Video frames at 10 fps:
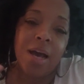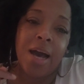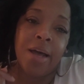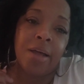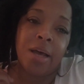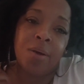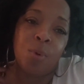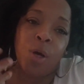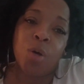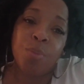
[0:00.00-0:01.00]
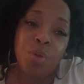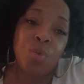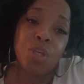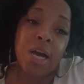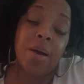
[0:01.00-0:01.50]
I welcome you
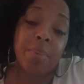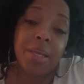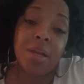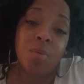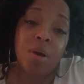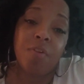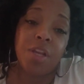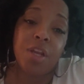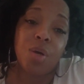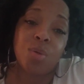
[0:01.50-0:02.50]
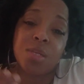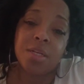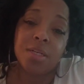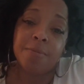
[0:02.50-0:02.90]
to comment on my videos